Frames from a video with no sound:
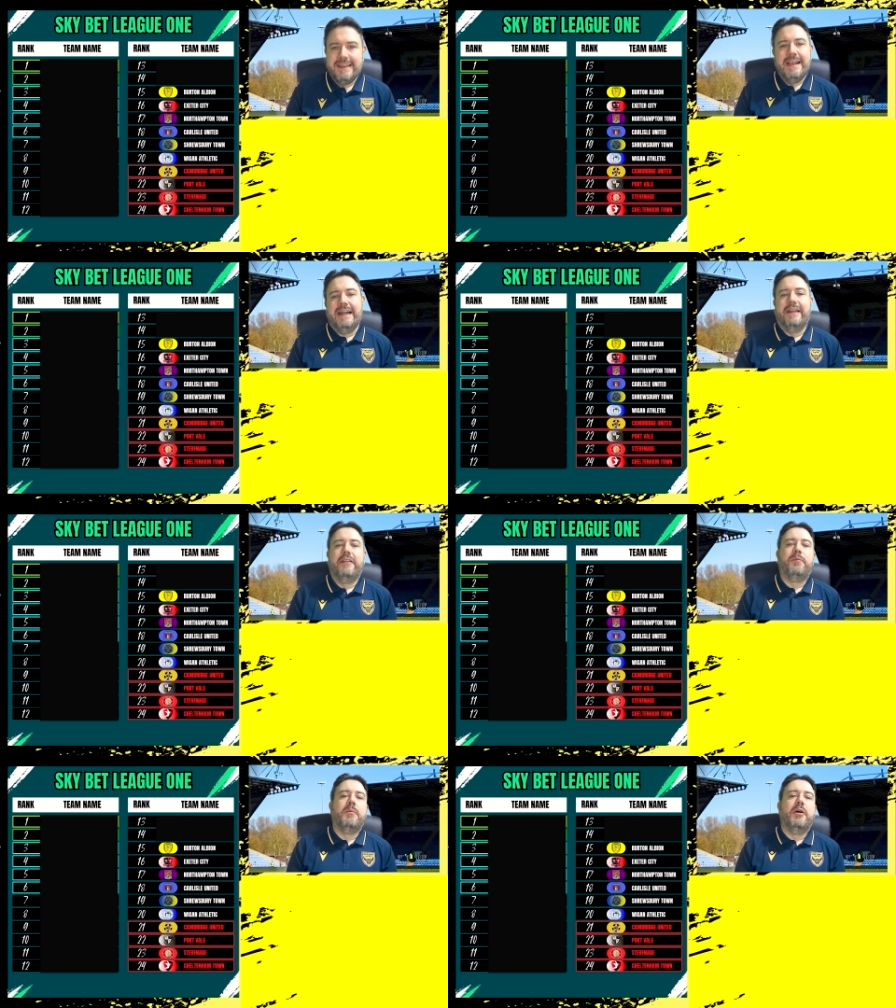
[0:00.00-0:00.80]
out of
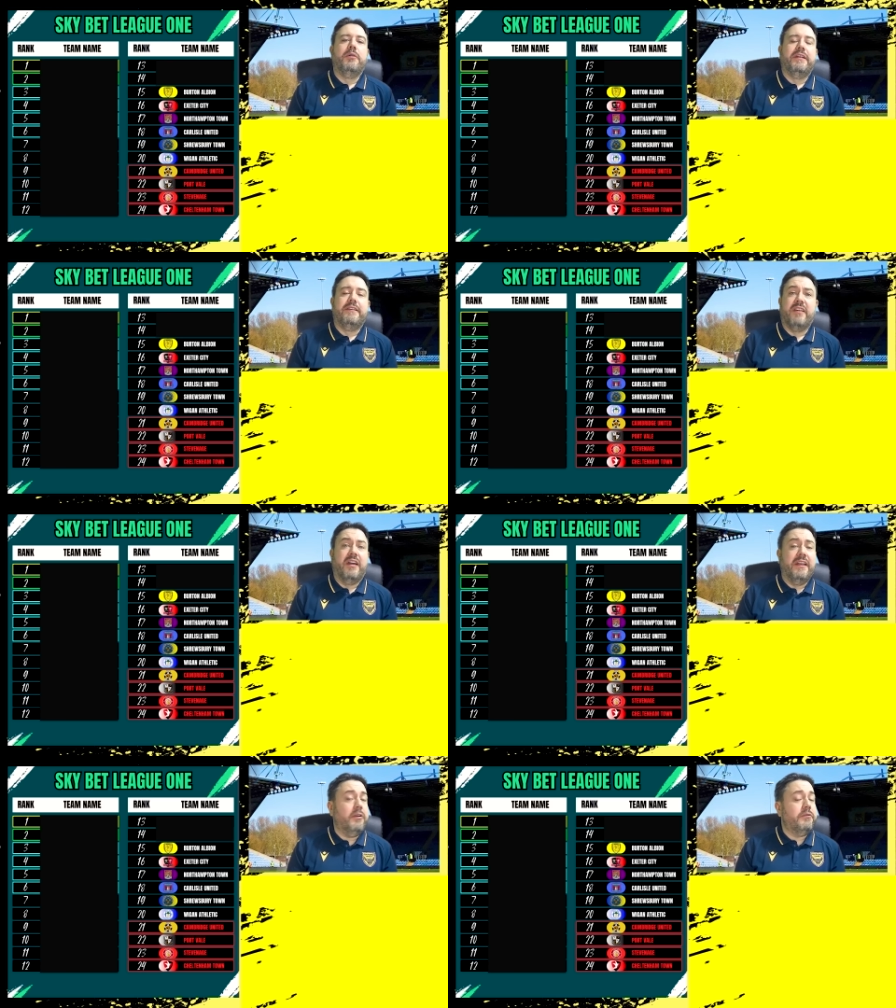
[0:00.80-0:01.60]
the promoted
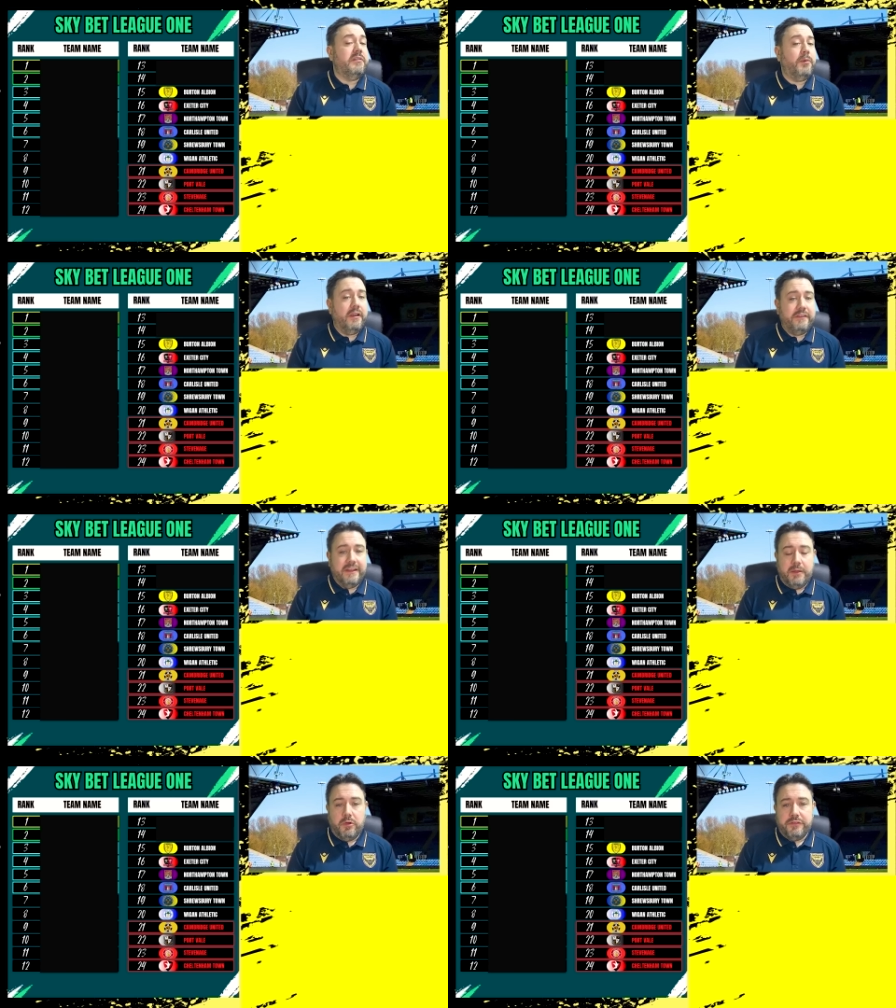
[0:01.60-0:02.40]
side, and no
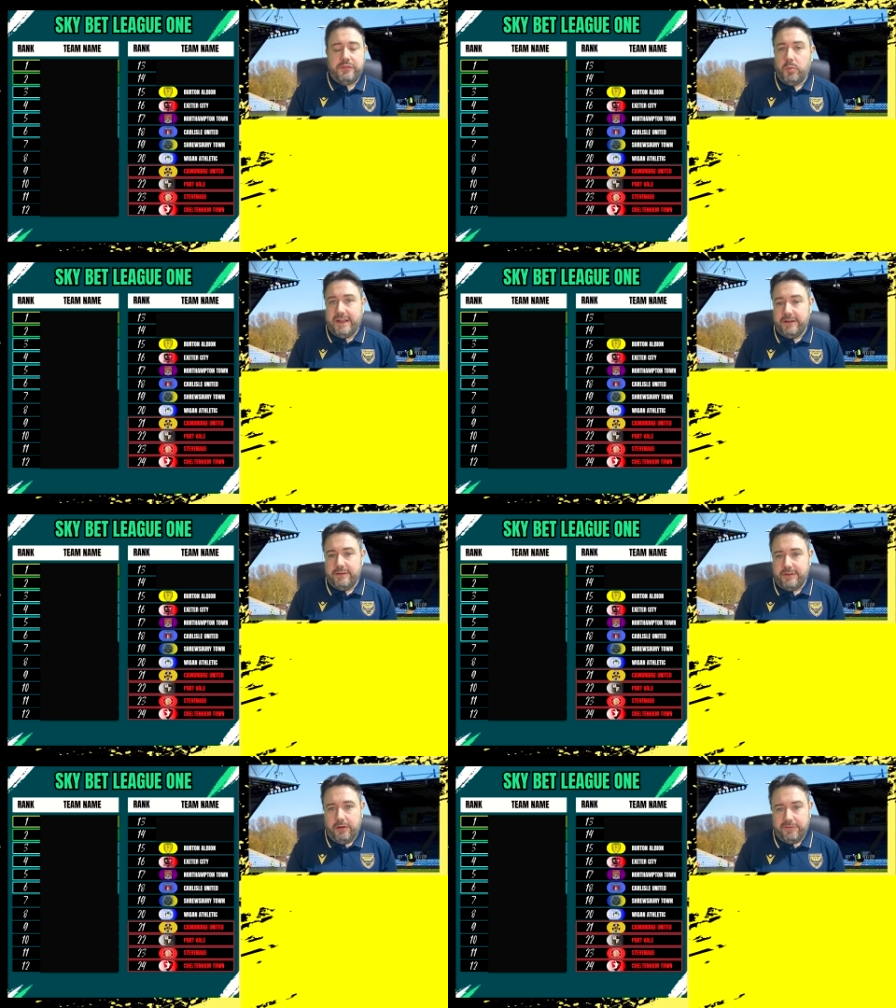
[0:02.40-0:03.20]
surprising, it was the
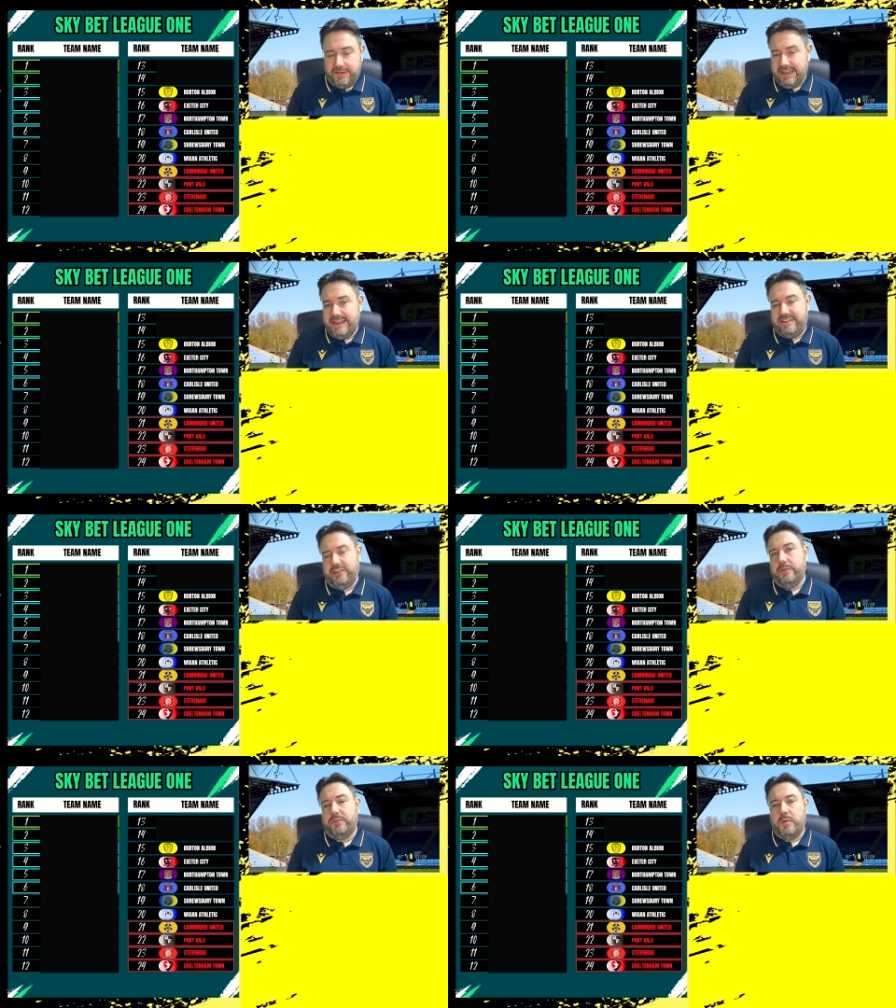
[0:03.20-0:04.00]
winners of League
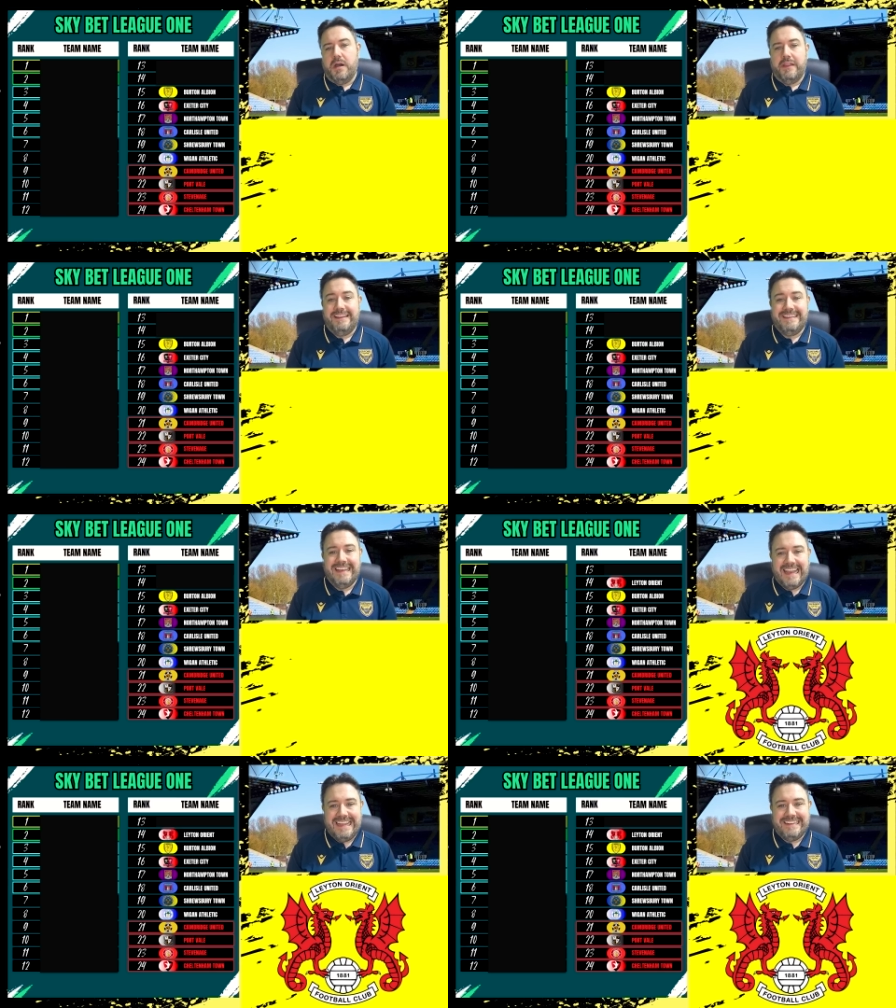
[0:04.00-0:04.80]
Two as well. That is
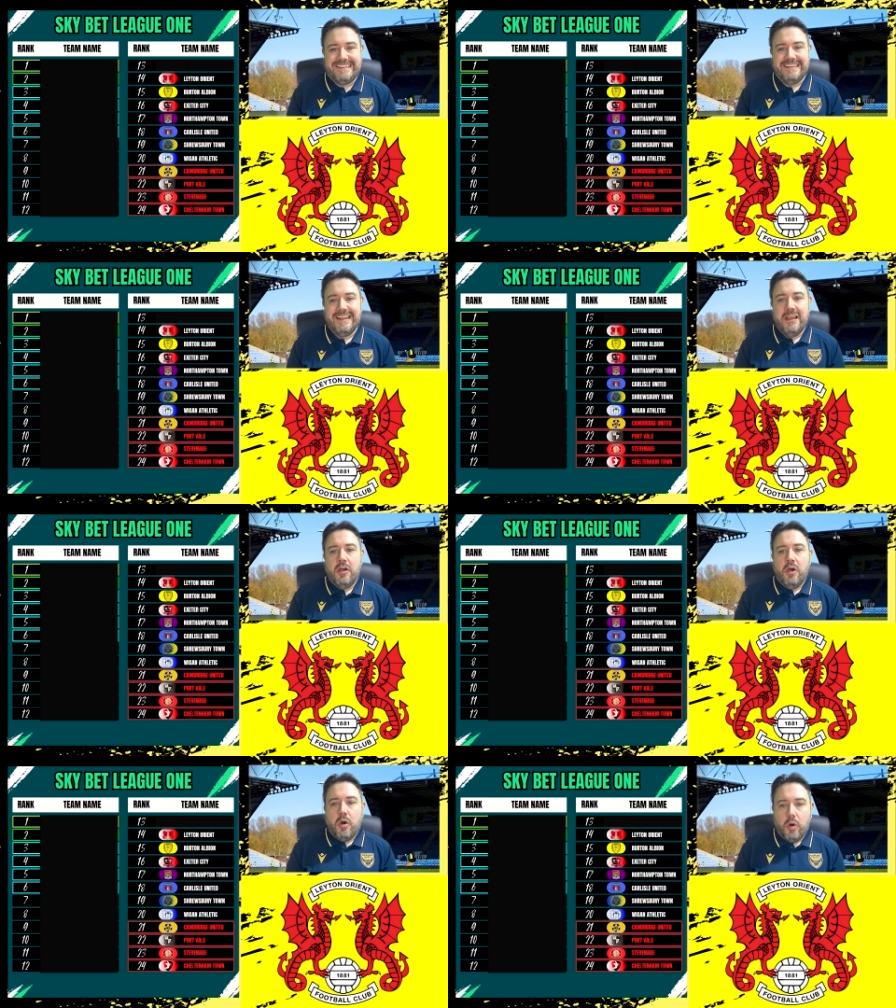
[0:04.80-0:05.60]
Leyton
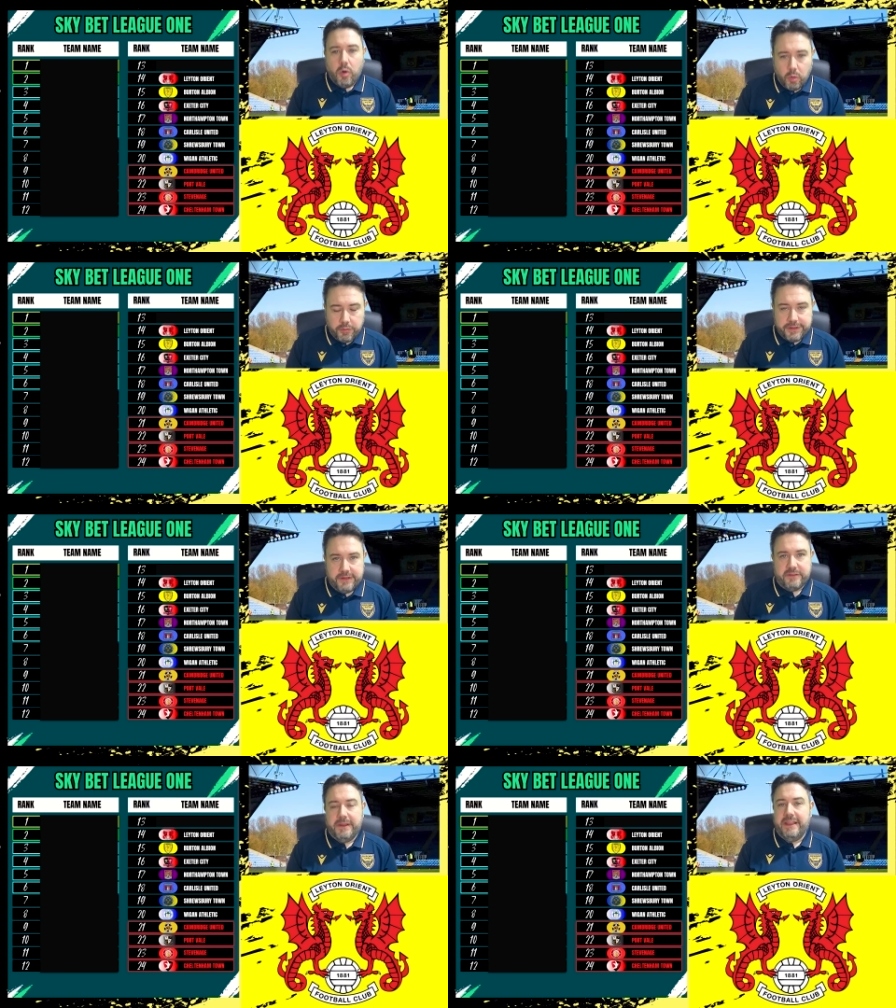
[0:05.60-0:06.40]

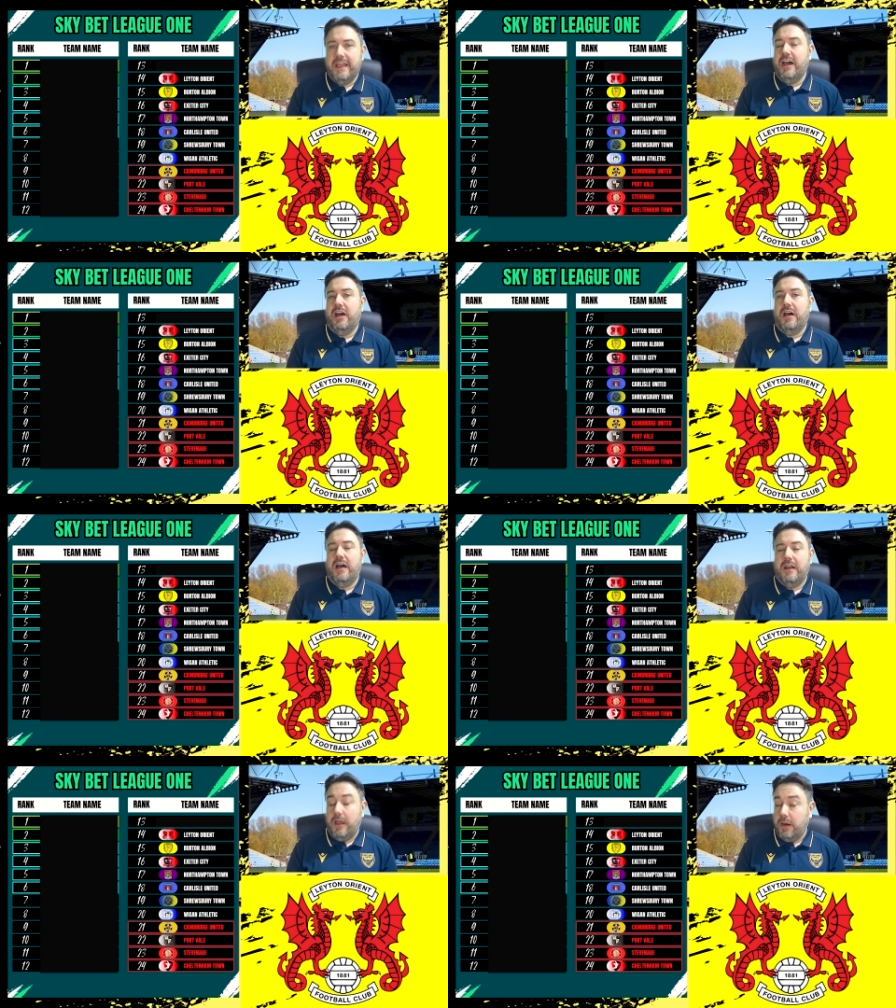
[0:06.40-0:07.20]
Orient, but they are,
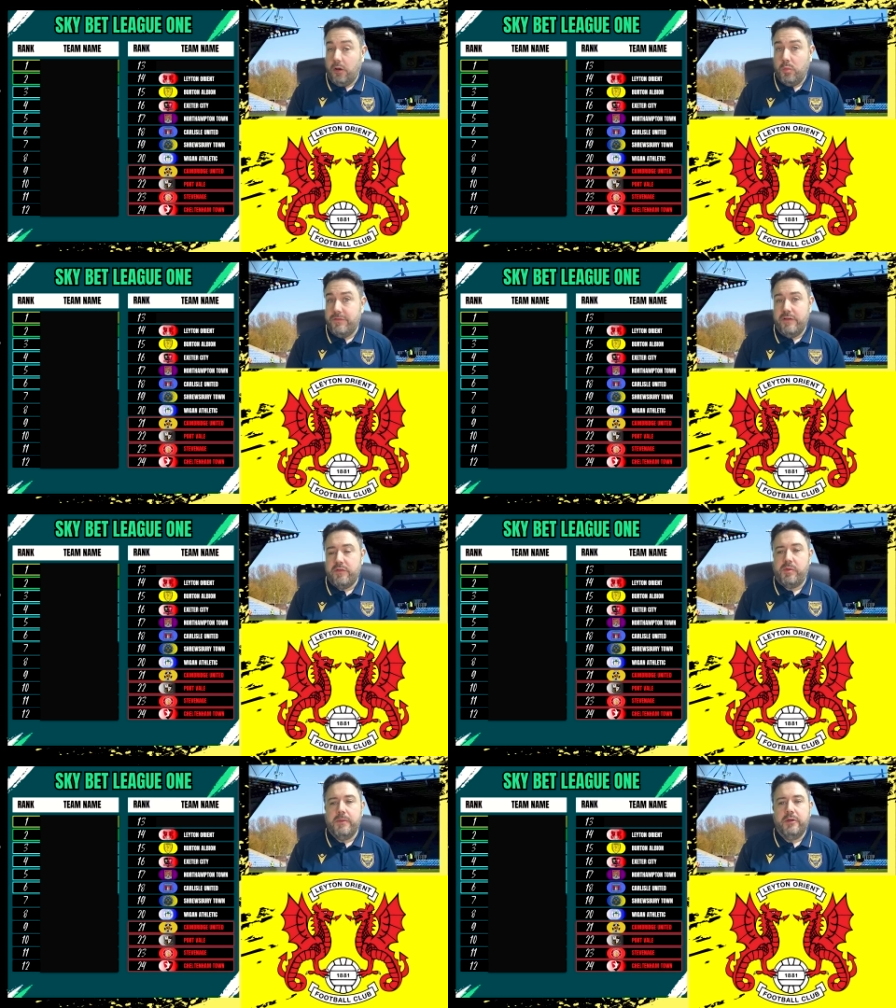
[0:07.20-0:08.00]
along with
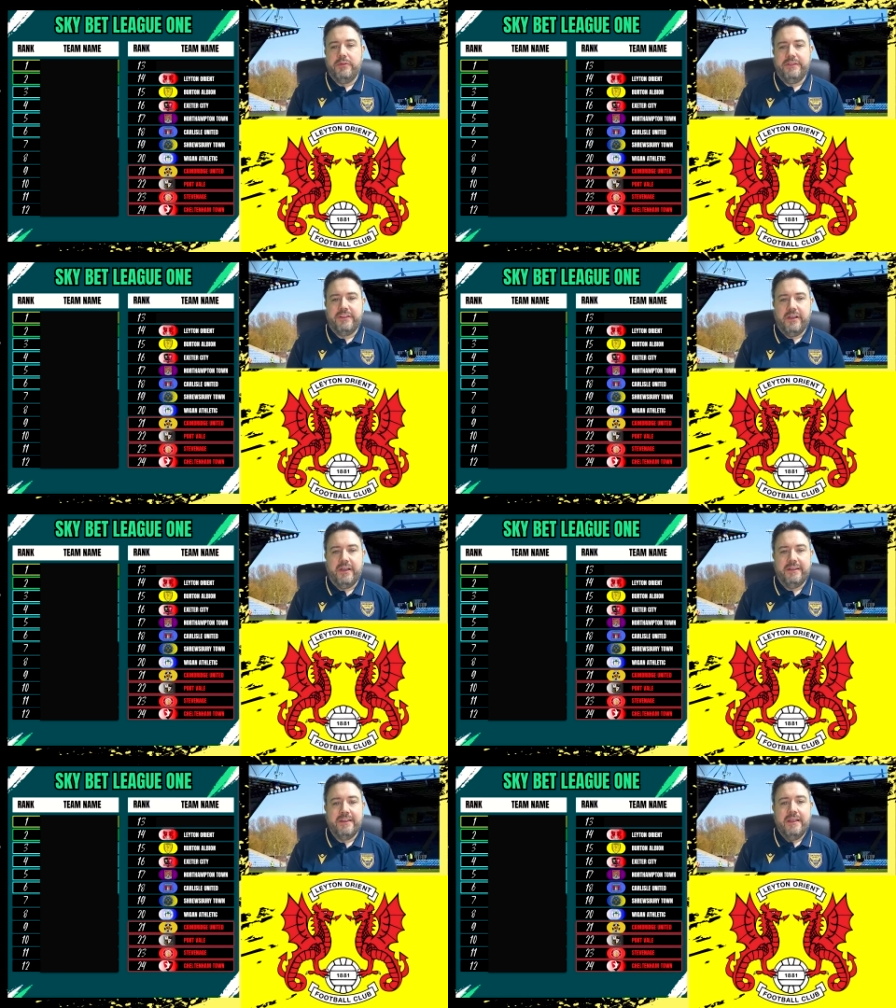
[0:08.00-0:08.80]
other promoted sides,